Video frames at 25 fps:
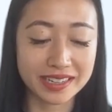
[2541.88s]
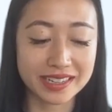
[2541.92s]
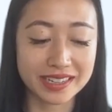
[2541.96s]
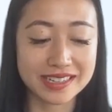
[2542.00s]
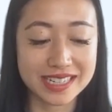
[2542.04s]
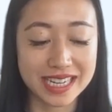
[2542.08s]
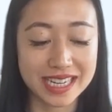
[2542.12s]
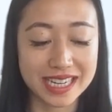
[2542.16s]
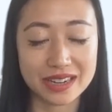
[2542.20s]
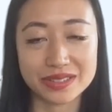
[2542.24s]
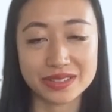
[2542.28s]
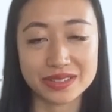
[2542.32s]

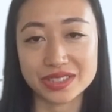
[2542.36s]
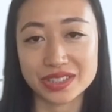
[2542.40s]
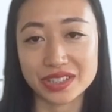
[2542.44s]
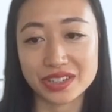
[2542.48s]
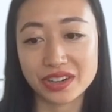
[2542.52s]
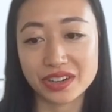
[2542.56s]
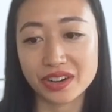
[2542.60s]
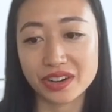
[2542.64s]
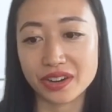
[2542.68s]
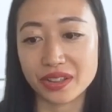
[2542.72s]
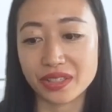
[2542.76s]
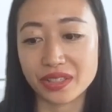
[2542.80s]
it down
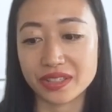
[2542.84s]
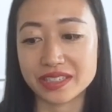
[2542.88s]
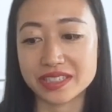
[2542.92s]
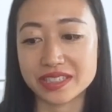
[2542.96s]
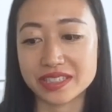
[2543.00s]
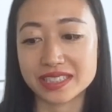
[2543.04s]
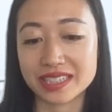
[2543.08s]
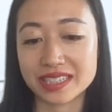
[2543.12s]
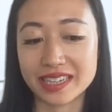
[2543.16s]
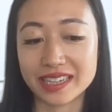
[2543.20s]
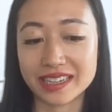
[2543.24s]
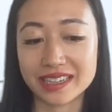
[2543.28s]
to earth,
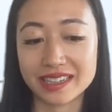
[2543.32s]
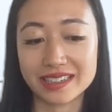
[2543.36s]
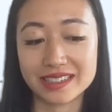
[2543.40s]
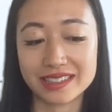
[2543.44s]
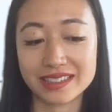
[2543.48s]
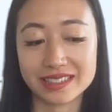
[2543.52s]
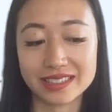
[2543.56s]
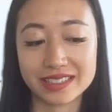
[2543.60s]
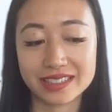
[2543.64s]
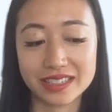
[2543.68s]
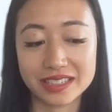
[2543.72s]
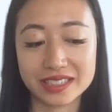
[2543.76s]
it's like,
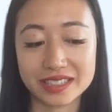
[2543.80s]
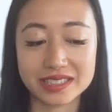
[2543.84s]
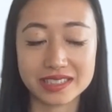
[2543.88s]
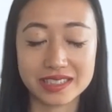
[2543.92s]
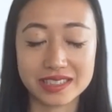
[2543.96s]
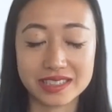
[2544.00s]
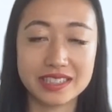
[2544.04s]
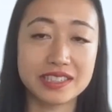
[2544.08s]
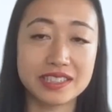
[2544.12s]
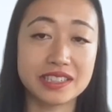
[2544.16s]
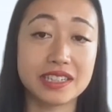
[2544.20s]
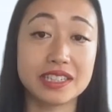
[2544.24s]

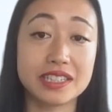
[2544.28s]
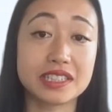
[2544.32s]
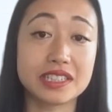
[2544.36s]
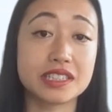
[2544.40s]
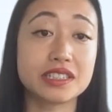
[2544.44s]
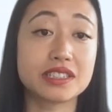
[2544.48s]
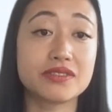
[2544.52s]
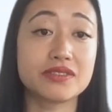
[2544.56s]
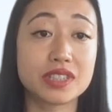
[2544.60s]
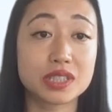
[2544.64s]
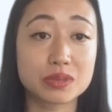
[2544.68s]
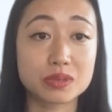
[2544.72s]
it's
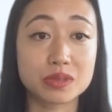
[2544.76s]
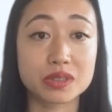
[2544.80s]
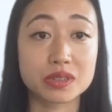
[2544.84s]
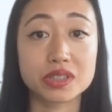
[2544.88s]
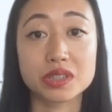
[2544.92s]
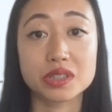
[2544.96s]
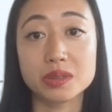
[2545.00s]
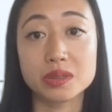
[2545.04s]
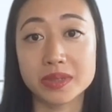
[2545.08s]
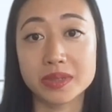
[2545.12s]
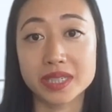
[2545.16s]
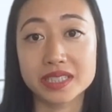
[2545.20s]
individual
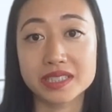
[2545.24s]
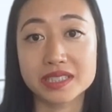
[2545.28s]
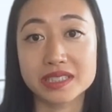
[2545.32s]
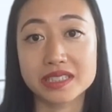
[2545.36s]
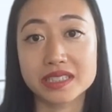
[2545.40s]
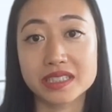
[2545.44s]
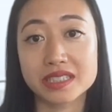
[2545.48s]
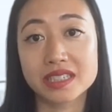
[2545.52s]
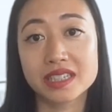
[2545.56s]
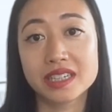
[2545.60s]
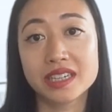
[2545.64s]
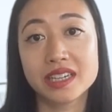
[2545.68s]

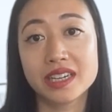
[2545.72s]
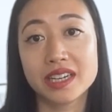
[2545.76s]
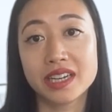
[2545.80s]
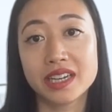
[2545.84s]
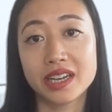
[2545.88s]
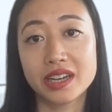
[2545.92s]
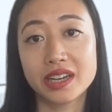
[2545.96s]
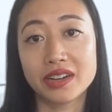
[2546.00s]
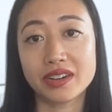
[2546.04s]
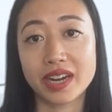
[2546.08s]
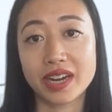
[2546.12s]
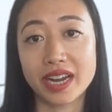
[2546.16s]
humans,
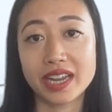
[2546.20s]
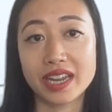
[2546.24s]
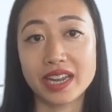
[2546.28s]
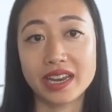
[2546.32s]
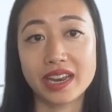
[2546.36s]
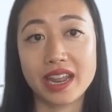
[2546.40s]
right?